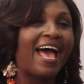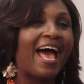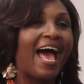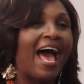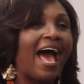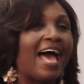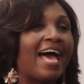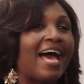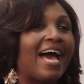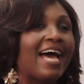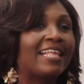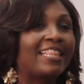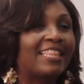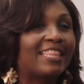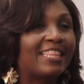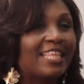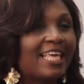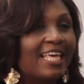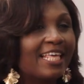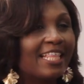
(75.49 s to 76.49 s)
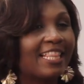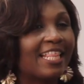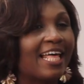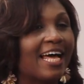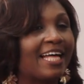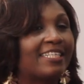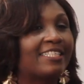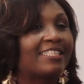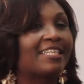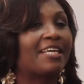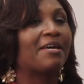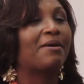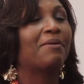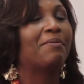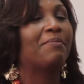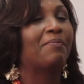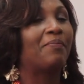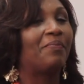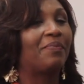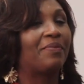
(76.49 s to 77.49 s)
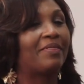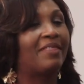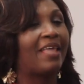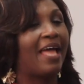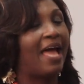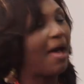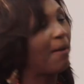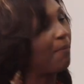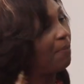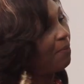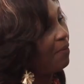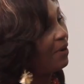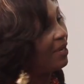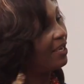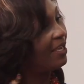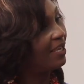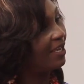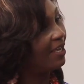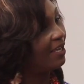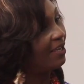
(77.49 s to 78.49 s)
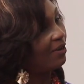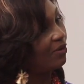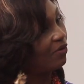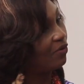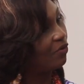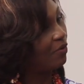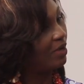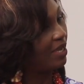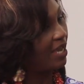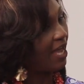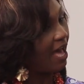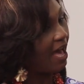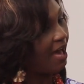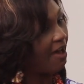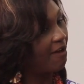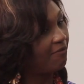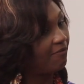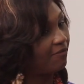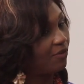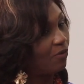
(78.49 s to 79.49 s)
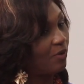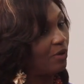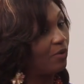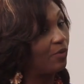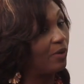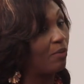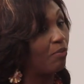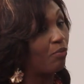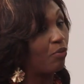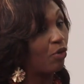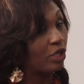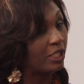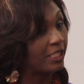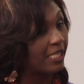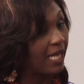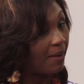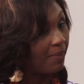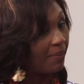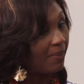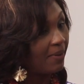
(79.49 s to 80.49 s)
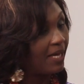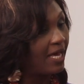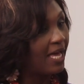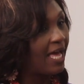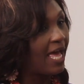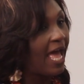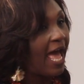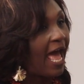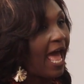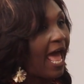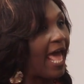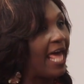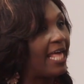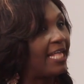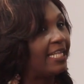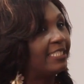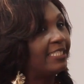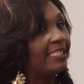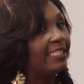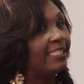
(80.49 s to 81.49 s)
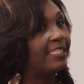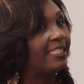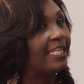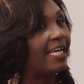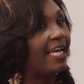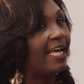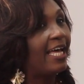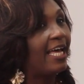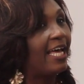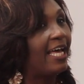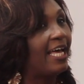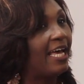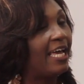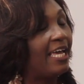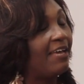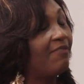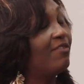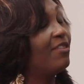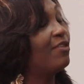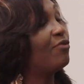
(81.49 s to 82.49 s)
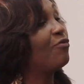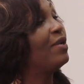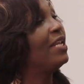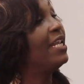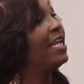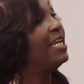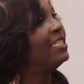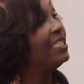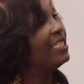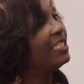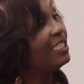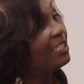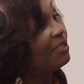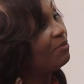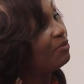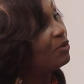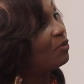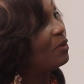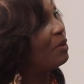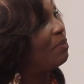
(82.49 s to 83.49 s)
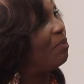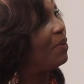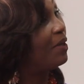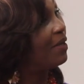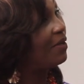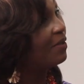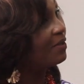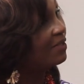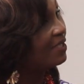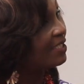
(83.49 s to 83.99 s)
I, I think that um, the upbringing we have, the way we're brought up, and uh, even the relationships we build